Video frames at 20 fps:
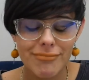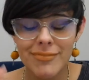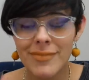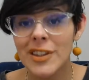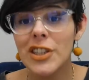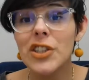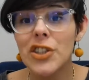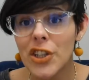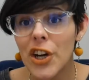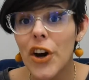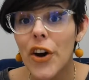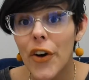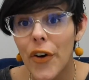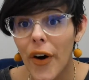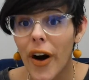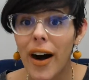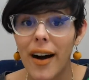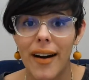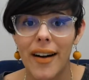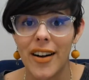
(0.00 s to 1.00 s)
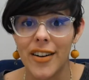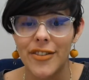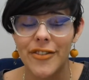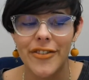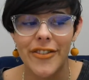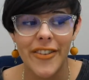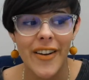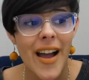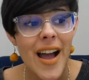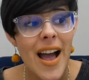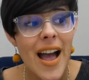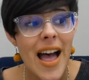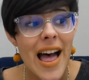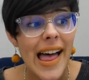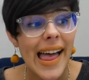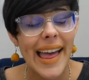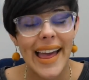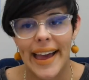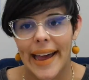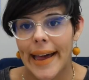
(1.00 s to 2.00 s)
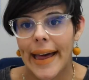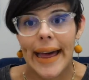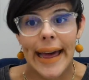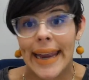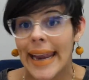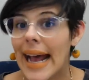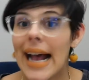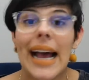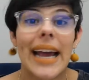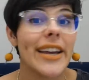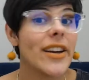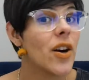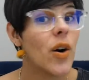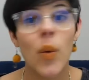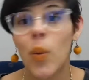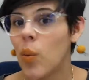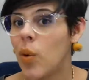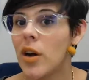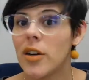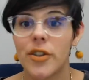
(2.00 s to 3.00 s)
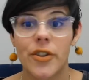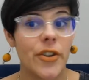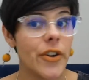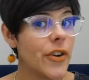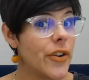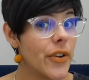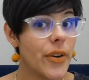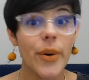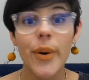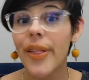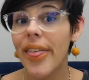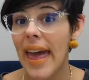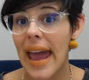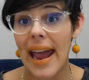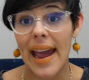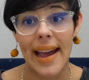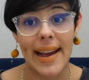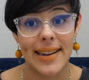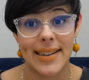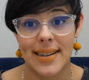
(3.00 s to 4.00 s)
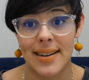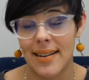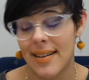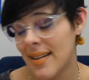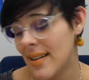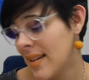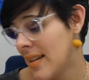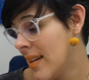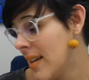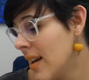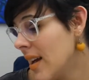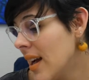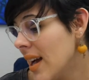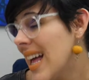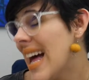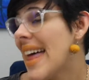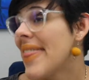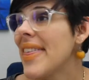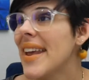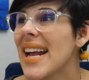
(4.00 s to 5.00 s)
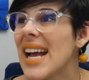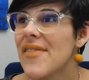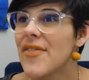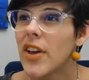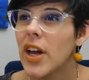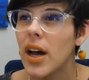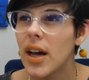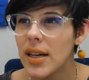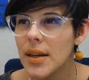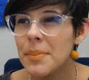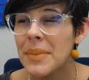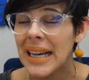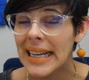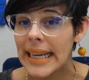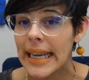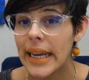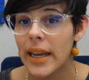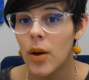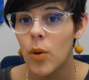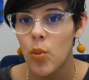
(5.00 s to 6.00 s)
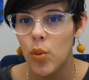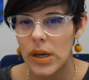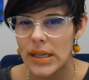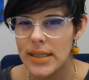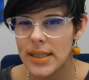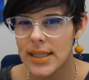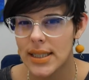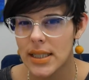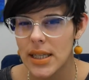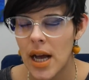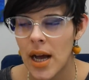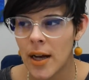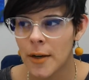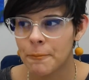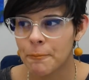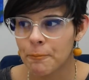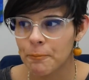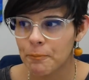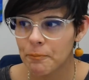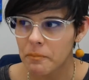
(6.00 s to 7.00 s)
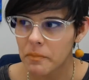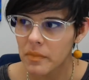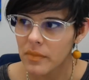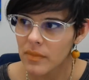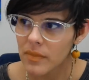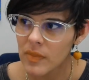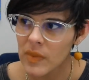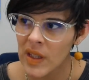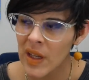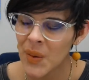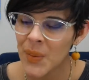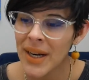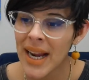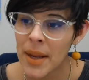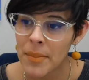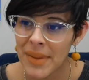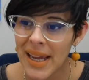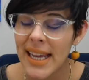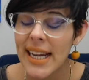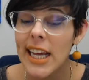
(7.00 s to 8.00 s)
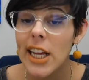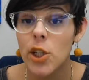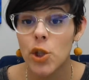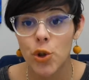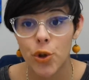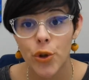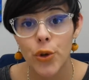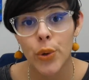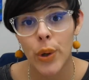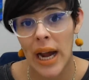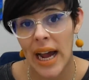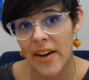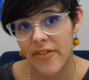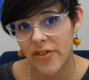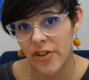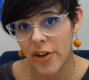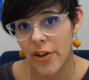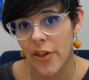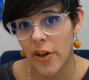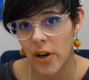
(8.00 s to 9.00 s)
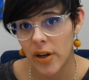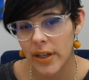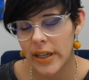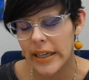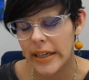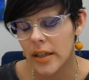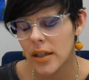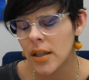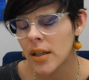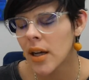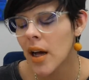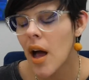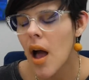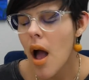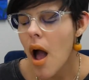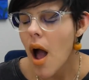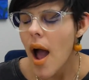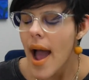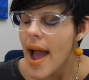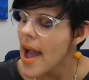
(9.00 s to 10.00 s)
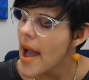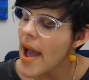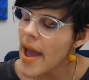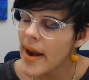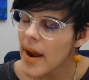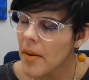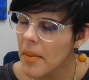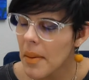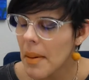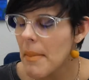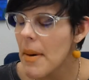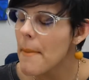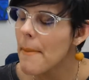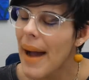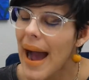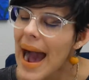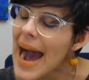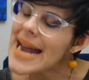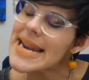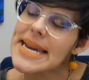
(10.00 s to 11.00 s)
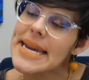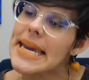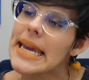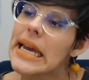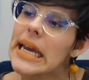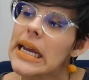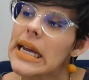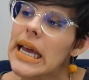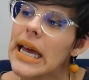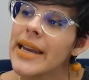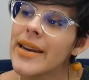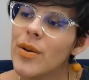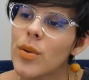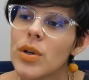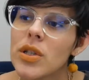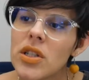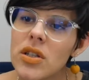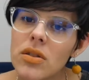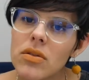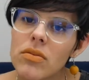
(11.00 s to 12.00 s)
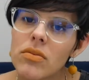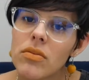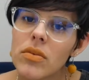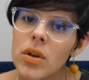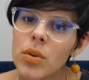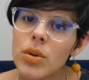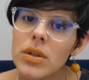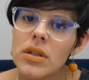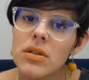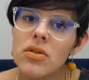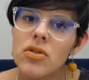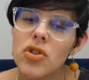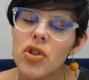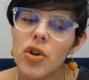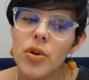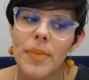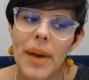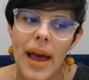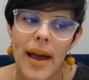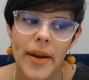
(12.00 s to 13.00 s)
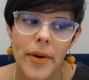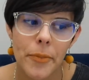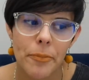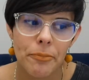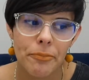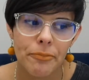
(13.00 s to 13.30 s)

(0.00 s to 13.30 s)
the toe off. And I don't want to do that. I think I've cut my knitting once, when I made a true afterthought heel. And I remember panicking, and it wasn't so bad.